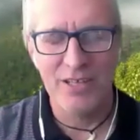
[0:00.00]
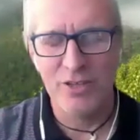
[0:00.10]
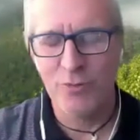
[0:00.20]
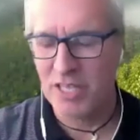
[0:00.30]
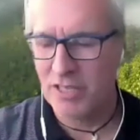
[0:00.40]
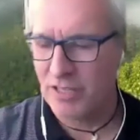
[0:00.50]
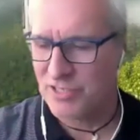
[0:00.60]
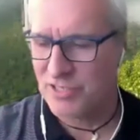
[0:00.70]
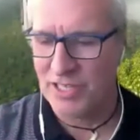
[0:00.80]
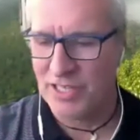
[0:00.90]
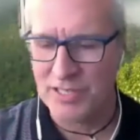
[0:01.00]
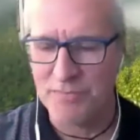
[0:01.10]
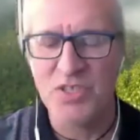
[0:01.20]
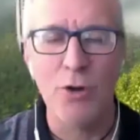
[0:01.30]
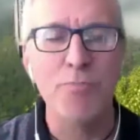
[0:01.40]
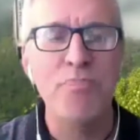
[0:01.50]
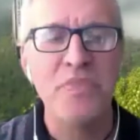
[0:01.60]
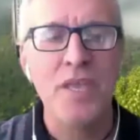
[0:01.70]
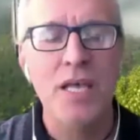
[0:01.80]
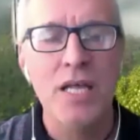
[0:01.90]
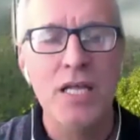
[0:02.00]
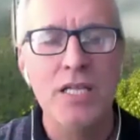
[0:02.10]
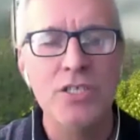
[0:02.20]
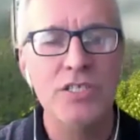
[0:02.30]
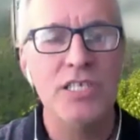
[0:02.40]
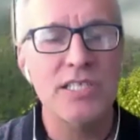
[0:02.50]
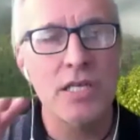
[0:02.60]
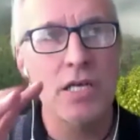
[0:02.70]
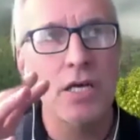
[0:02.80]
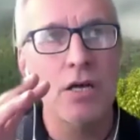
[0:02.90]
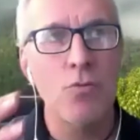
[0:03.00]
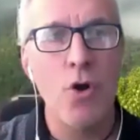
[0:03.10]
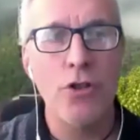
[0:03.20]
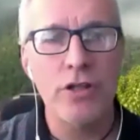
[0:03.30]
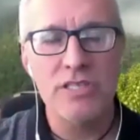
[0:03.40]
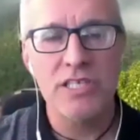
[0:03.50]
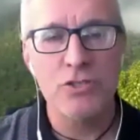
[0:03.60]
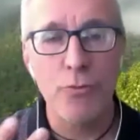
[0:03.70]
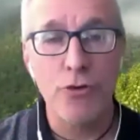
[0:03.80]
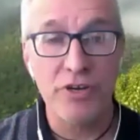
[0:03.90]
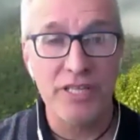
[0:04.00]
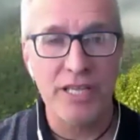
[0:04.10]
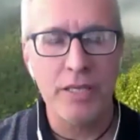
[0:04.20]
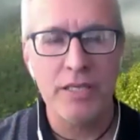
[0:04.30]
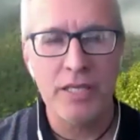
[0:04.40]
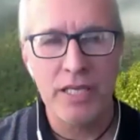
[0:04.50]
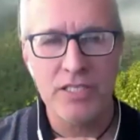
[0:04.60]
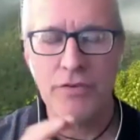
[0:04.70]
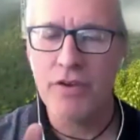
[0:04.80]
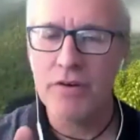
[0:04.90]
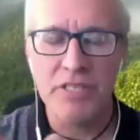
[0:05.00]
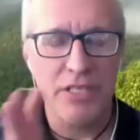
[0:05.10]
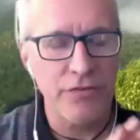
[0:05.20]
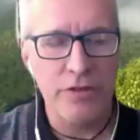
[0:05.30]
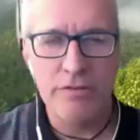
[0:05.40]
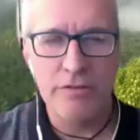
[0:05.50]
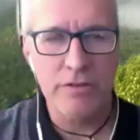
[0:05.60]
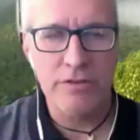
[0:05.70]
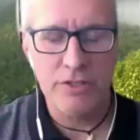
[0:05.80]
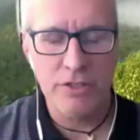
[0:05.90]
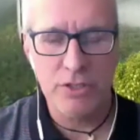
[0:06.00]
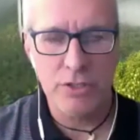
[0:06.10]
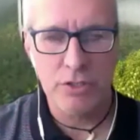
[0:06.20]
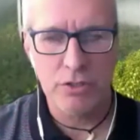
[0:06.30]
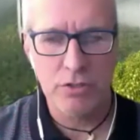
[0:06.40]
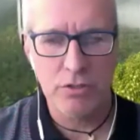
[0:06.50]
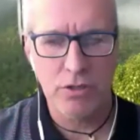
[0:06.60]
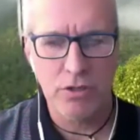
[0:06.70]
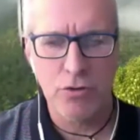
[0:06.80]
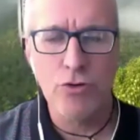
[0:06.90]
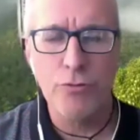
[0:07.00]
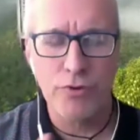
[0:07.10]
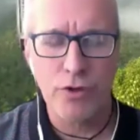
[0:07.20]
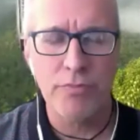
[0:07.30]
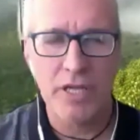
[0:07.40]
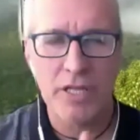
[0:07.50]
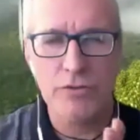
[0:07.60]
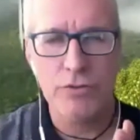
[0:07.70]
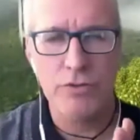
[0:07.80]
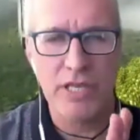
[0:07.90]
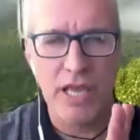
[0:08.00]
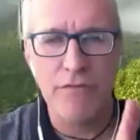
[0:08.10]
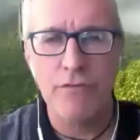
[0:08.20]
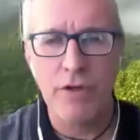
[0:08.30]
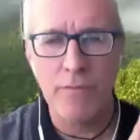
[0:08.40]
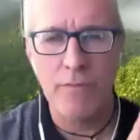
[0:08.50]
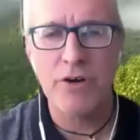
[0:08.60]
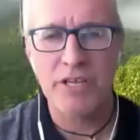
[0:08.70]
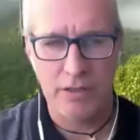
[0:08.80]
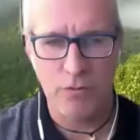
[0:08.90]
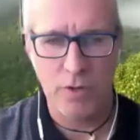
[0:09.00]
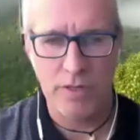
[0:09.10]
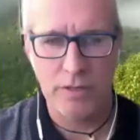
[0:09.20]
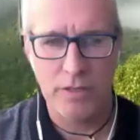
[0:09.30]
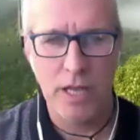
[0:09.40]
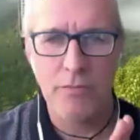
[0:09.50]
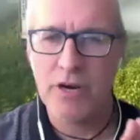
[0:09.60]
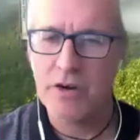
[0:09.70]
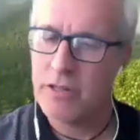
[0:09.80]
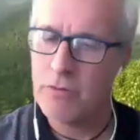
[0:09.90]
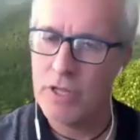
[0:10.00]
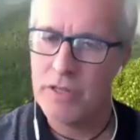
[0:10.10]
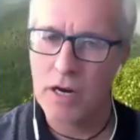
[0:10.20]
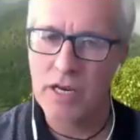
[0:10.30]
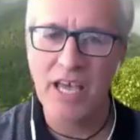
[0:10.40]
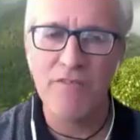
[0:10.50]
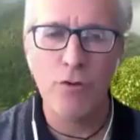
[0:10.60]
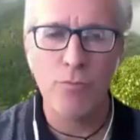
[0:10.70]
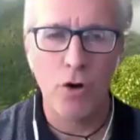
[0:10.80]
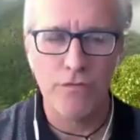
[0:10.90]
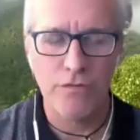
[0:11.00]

the beginning, it's not easy. So this rodents is a Muridae. It's a very different group compared to the American one. American one are caviomorph,